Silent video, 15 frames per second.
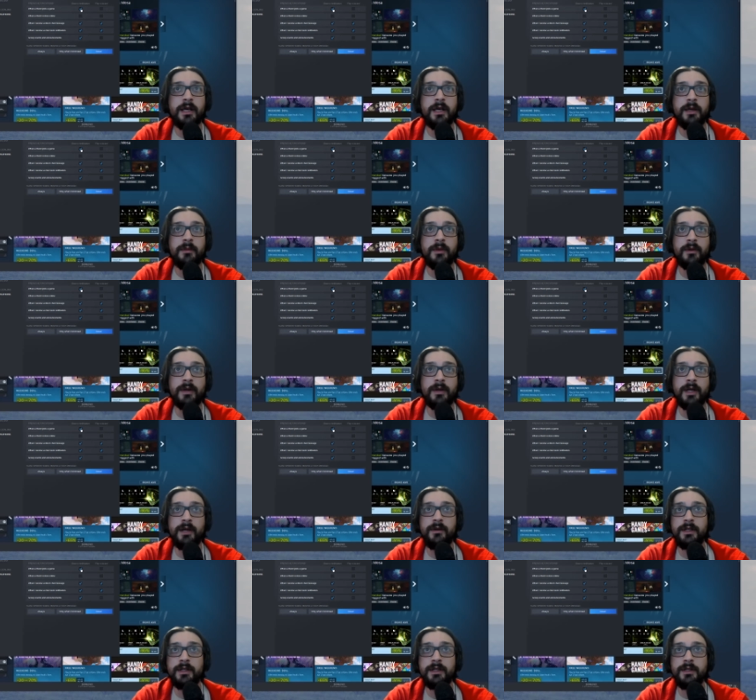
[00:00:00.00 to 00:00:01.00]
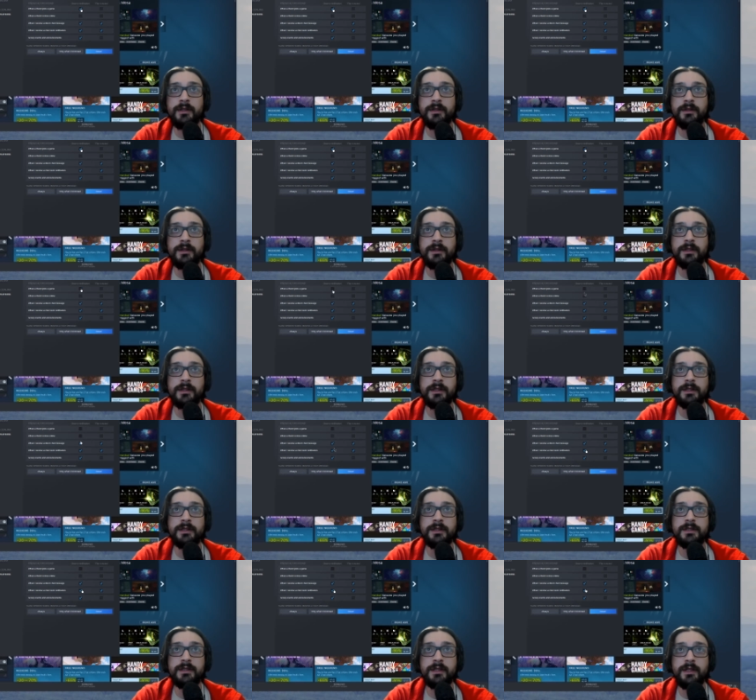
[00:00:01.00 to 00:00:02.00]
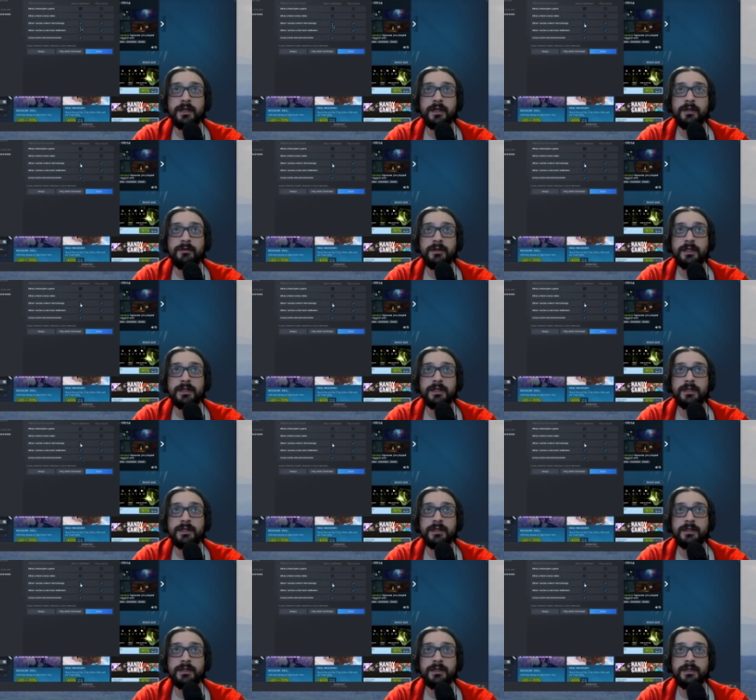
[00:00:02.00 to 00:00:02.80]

But what I want to do is turn off this,